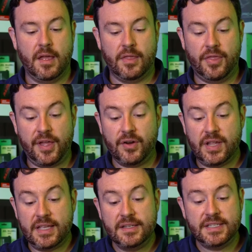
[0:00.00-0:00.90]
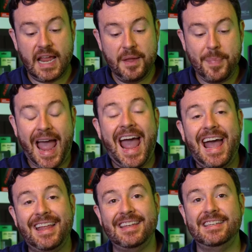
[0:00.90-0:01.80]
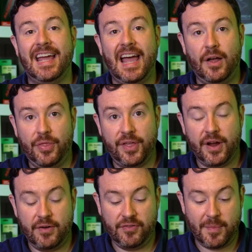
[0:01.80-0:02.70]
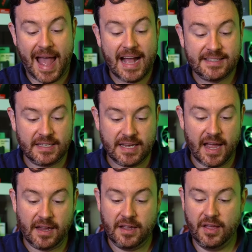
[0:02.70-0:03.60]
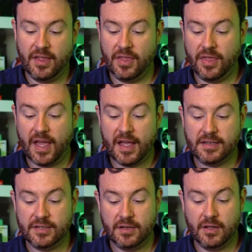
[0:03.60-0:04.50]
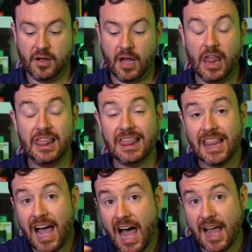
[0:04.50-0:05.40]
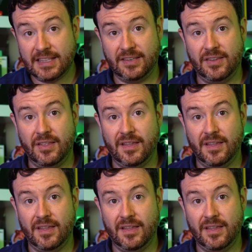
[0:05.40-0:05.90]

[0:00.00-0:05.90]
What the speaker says: There is a patent out there from Acetec that a lot